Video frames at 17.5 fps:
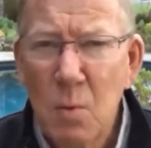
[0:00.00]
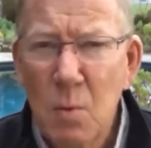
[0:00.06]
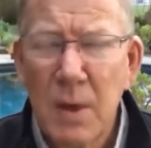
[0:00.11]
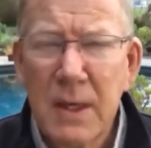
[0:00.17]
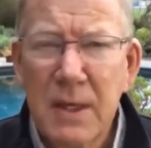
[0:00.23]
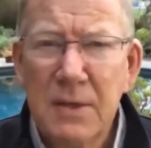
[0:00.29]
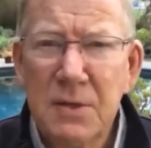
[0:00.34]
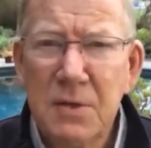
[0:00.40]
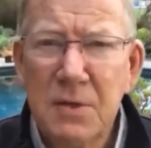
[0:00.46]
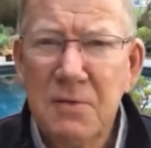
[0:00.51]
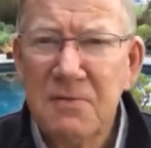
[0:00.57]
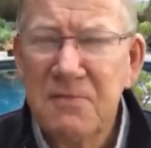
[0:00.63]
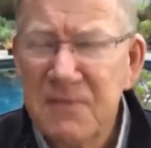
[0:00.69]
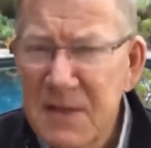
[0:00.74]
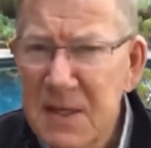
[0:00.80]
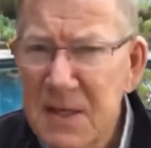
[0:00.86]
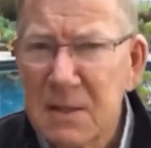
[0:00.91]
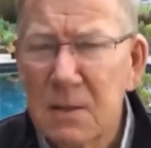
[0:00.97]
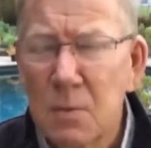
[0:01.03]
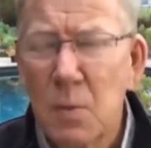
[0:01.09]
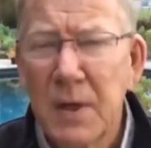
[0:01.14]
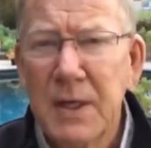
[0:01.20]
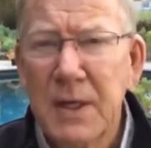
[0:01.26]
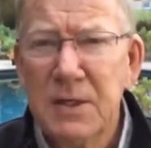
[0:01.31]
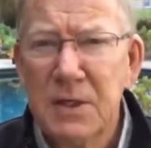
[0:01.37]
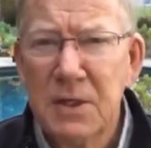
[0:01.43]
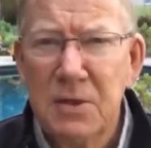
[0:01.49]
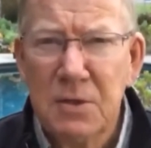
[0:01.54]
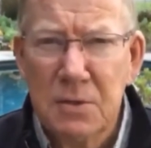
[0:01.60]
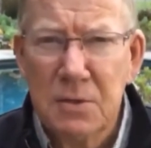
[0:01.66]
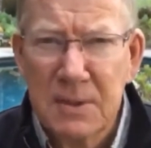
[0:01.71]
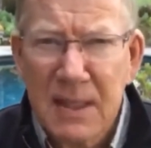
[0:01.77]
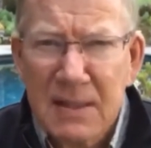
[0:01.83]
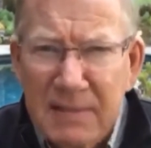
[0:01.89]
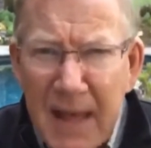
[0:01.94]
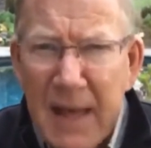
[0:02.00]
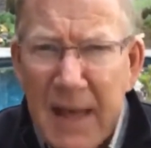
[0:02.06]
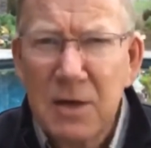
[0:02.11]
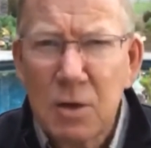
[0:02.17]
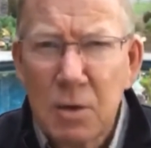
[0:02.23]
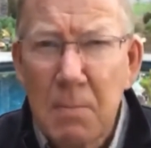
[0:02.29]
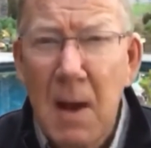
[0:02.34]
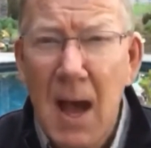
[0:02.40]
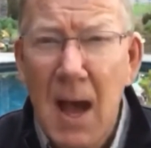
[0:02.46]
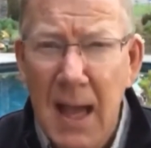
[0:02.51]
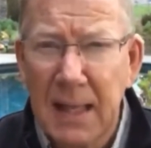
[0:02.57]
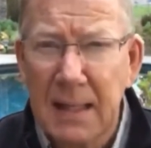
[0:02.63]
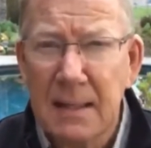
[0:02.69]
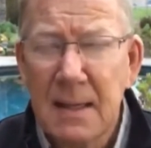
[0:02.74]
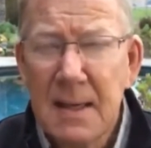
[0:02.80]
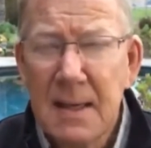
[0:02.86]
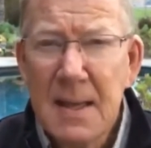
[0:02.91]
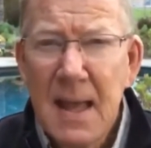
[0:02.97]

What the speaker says: What did you feel? What did you do? Get that in your mind.